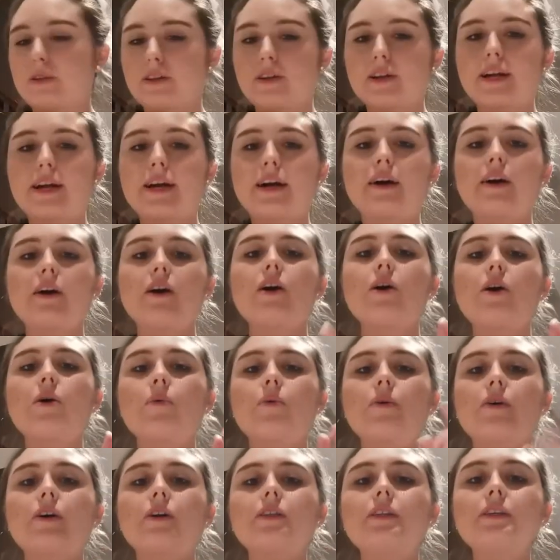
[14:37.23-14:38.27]
Mothercare.
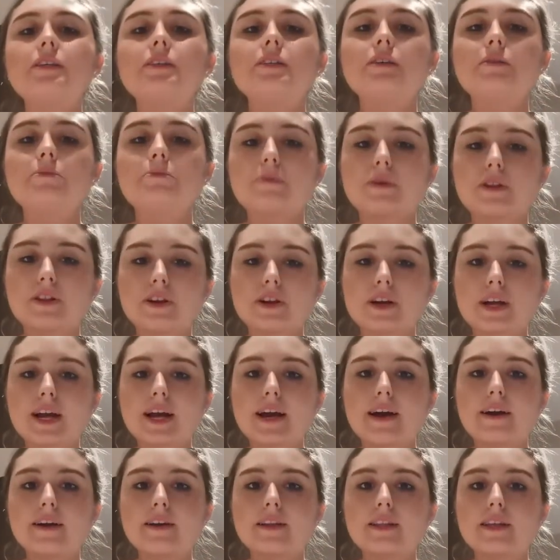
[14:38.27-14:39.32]
We got this in
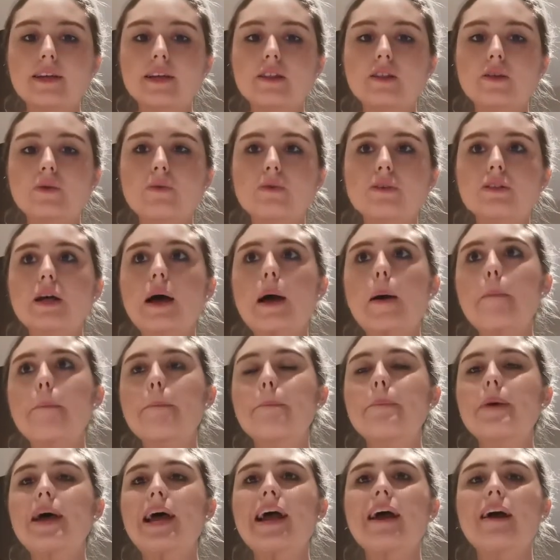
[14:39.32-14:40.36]
Mothercare. I think there was a
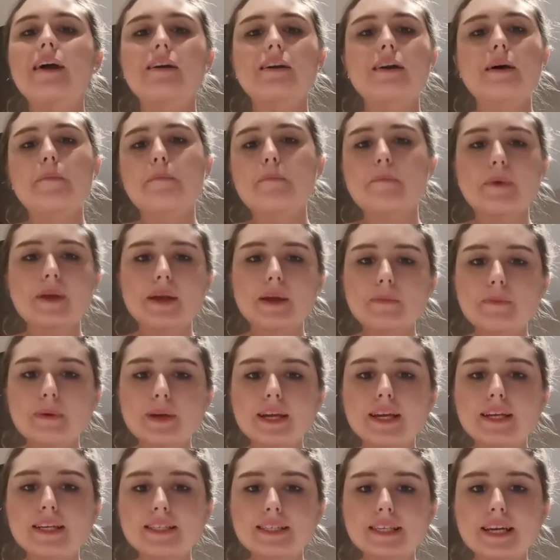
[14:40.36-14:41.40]
parent and
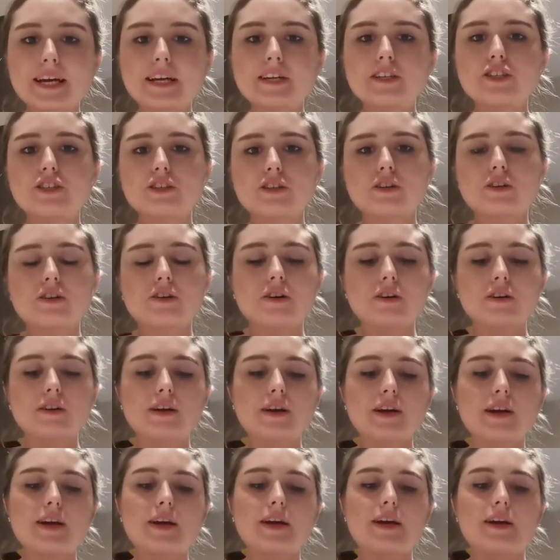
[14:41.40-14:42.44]
baby session on.
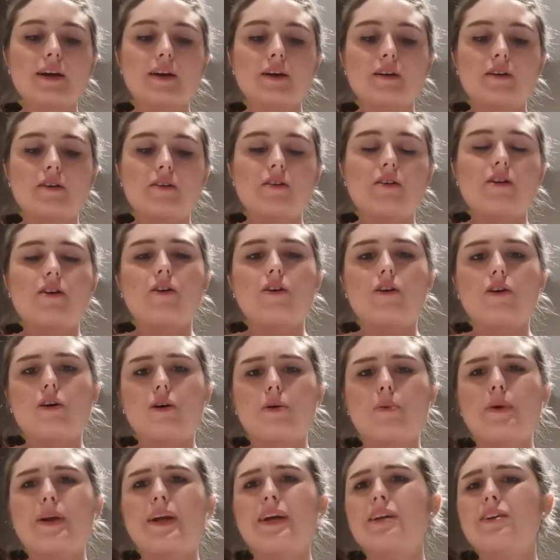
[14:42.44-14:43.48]

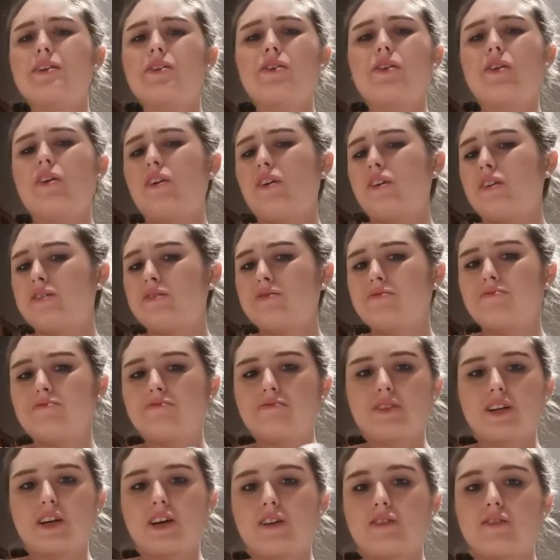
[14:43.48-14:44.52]
Or we had gone
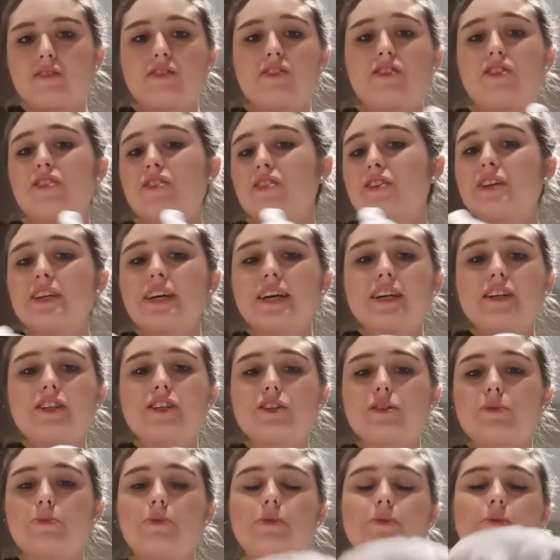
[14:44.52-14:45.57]
another day,
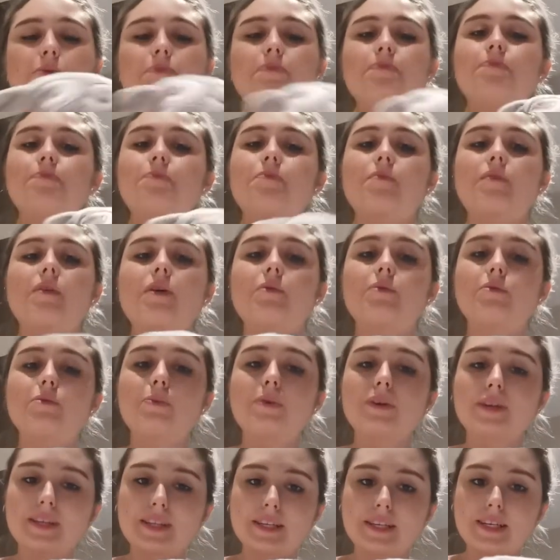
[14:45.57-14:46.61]
but it was
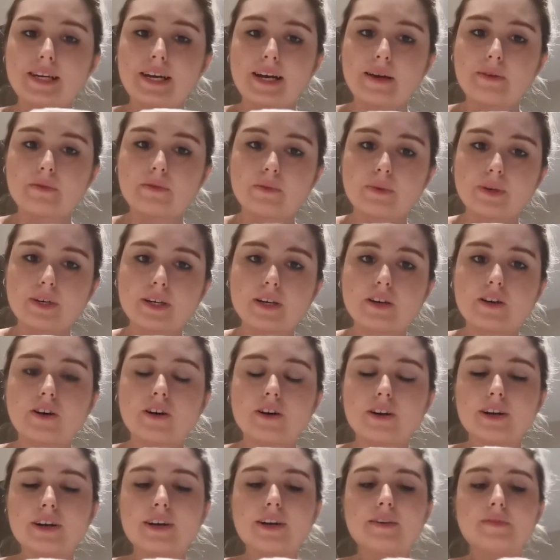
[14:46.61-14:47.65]
one of the times we had
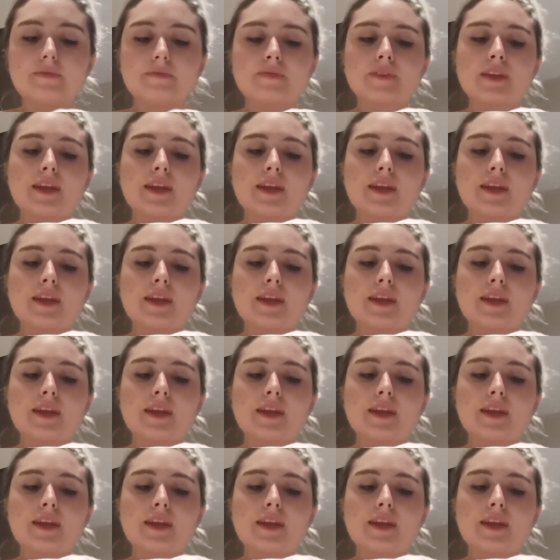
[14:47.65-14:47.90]
got it.